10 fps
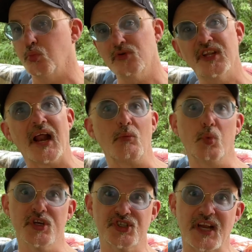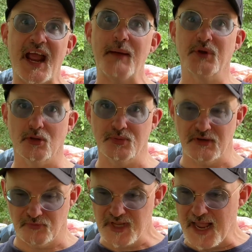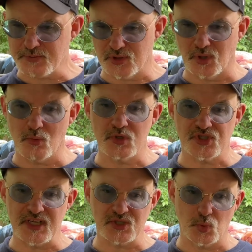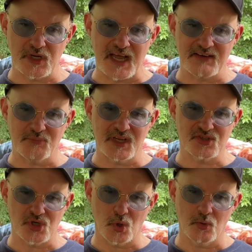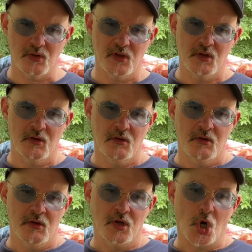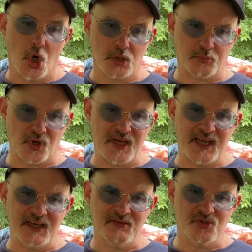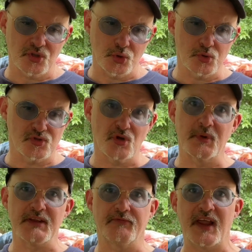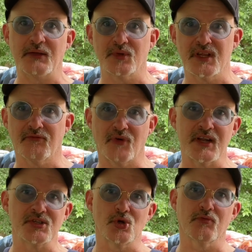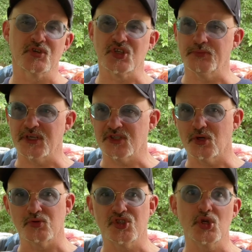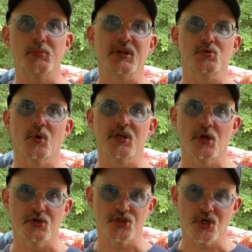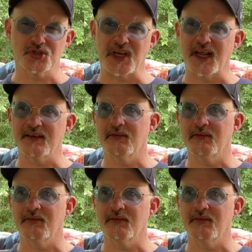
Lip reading: Did I wish it happened a little bit differently? Absolutely. I wish things would not have been so heartbreaking to lose so many family and friends over something so stupid as where you go to church at.